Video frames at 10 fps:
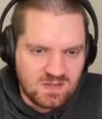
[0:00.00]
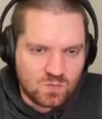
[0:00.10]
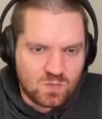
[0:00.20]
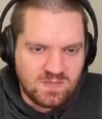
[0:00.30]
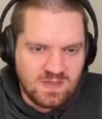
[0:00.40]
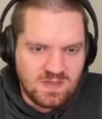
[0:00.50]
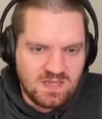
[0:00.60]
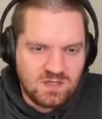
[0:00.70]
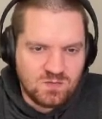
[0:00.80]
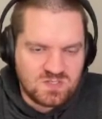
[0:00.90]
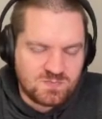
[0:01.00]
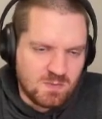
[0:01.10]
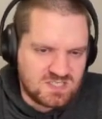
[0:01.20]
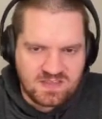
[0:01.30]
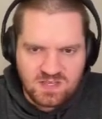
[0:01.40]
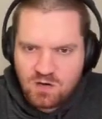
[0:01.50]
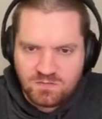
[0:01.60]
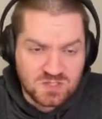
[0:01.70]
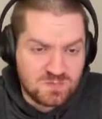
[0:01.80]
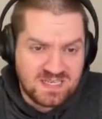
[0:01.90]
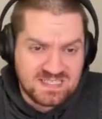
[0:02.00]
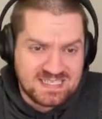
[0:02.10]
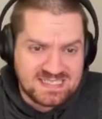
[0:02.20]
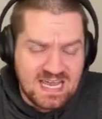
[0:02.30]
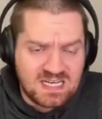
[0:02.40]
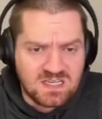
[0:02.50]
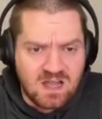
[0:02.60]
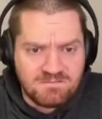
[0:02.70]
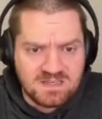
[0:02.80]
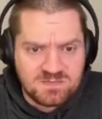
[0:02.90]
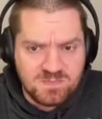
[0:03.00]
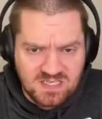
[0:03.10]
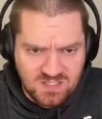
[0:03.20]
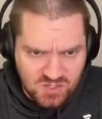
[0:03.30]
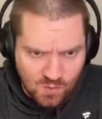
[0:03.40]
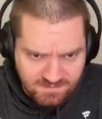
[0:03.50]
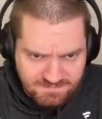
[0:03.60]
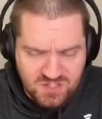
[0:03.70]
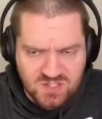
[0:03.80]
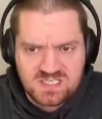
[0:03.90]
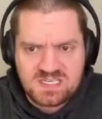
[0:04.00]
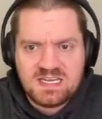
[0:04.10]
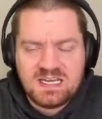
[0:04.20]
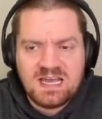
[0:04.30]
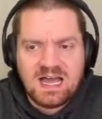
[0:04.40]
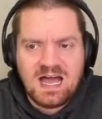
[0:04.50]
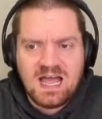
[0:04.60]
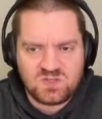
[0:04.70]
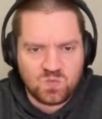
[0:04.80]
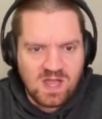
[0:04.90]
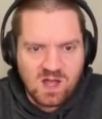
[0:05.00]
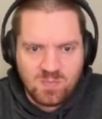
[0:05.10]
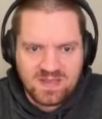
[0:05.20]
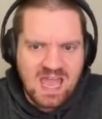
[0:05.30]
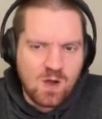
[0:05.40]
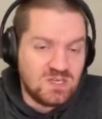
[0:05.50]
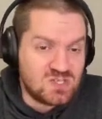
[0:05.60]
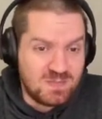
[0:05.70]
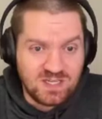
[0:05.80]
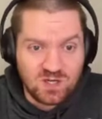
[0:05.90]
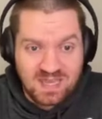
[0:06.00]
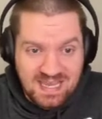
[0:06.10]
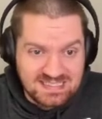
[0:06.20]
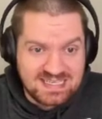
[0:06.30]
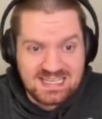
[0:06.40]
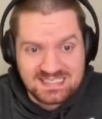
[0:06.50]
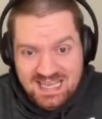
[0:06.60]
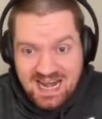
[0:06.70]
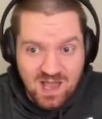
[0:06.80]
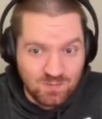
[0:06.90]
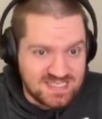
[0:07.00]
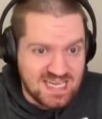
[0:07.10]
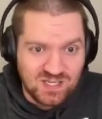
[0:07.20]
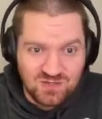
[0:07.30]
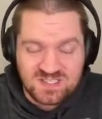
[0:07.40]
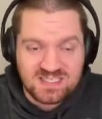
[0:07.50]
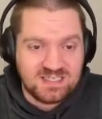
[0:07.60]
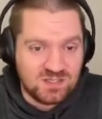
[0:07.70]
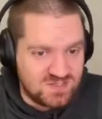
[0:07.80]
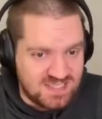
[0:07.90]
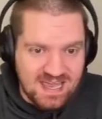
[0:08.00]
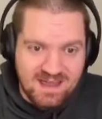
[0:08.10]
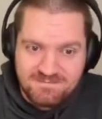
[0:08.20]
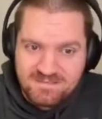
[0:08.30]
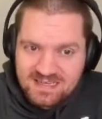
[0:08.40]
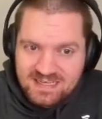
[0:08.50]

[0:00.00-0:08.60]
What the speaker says: other one that you'd probably still like the over, just because, again, Tech's offense being so efficient as well. But yeah, when you talk about, Kansas, Kansas State, Iowa State, Houston, UCF,